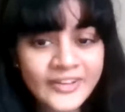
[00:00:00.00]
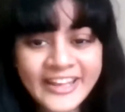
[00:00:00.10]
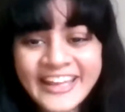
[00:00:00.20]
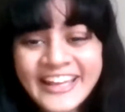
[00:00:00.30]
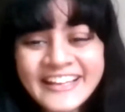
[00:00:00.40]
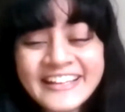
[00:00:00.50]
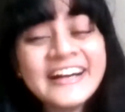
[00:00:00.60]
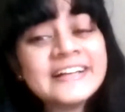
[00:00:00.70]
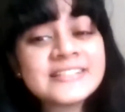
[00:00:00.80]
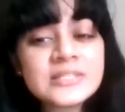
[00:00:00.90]
Okay,
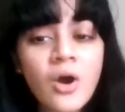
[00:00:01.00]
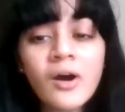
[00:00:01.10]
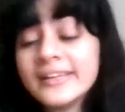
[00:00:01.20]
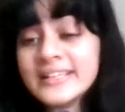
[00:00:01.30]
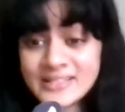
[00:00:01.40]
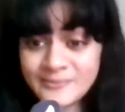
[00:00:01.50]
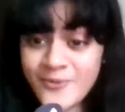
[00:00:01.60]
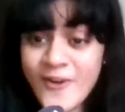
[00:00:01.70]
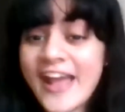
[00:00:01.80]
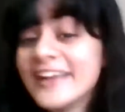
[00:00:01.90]
her story
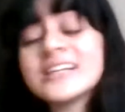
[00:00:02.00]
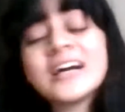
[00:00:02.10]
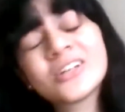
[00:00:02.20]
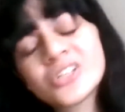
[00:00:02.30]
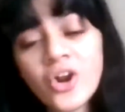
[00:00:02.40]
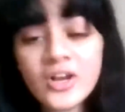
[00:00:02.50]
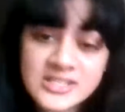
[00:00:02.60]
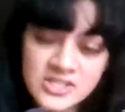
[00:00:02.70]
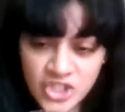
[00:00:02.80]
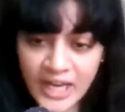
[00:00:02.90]
spread
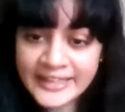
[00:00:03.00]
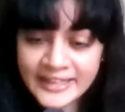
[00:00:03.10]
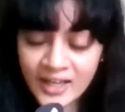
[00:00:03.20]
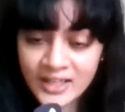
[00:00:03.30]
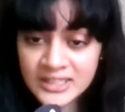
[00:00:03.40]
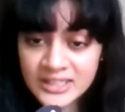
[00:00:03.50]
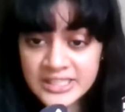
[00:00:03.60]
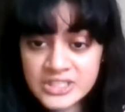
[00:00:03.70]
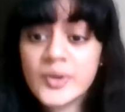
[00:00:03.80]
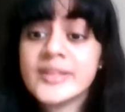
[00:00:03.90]
across China
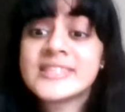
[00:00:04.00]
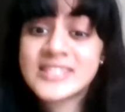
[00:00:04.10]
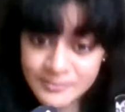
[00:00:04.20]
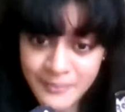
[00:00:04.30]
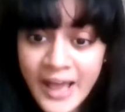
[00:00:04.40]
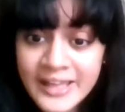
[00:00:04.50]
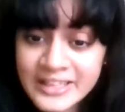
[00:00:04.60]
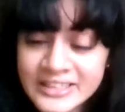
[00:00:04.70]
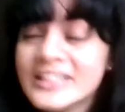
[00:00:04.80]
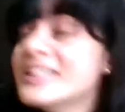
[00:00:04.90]
to
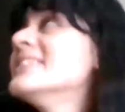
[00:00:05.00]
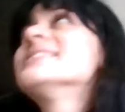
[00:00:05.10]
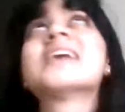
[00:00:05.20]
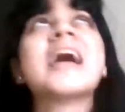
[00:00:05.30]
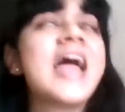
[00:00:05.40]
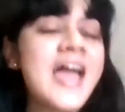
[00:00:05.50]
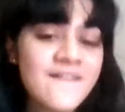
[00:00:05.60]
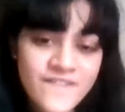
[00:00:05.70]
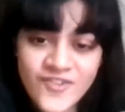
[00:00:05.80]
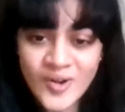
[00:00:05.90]
inspire girls
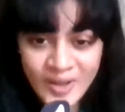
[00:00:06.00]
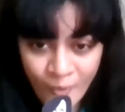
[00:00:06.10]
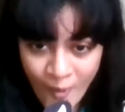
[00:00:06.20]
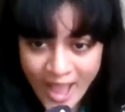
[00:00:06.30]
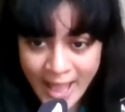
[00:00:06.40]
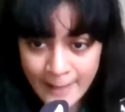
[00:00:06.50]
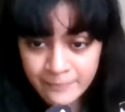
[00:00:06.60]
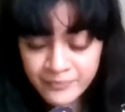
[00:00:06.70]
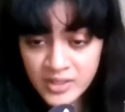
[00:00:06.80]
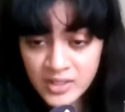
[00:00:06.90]
everywhere.
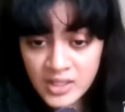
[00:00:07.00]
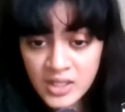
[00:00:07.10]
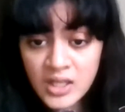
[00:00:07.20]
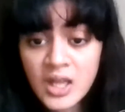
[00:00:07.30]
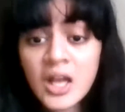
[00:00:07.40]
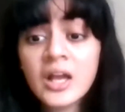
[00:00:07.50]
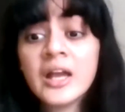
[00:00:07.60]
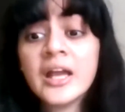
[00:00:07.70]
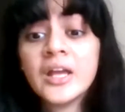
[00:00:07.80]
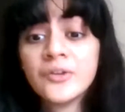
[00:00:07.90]

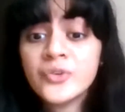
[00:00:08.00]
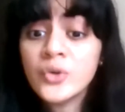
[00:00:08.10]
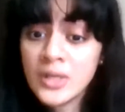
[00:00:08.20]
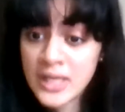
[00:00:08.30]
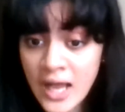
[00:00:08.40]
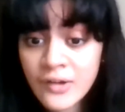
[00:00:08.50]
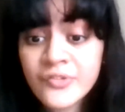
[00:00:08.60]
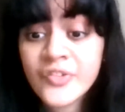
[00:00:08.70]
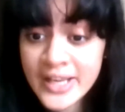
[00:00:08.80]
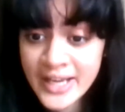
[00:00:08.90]
If you
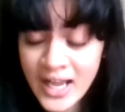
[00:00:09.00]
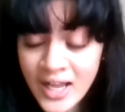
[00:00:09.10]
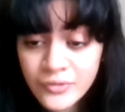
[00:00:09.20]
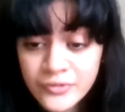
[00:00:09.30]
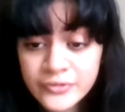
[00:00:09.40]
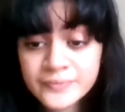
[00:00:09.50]
love enough